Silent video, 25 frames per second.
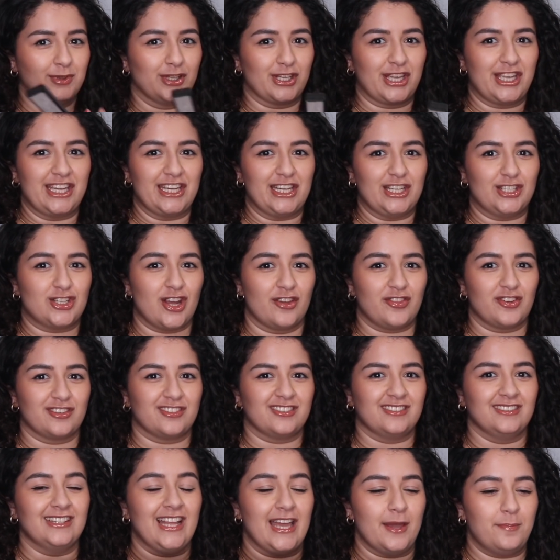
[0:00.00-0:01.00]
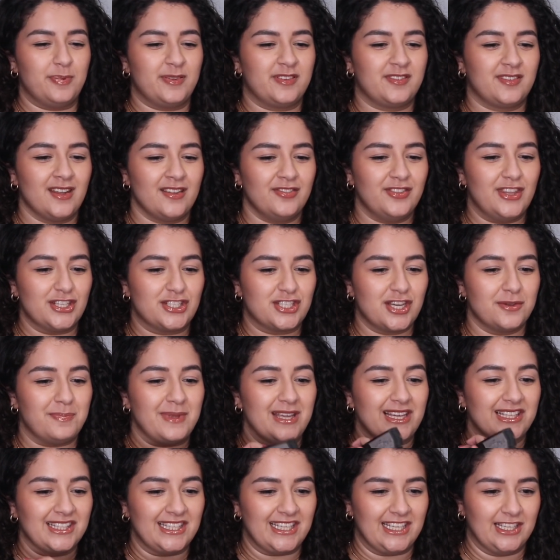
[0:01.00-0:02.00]
looking at each other's lips. This should
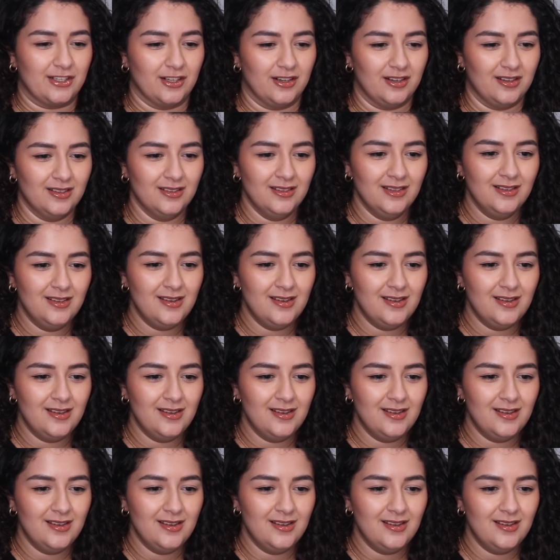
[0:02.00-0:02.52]
be illegal.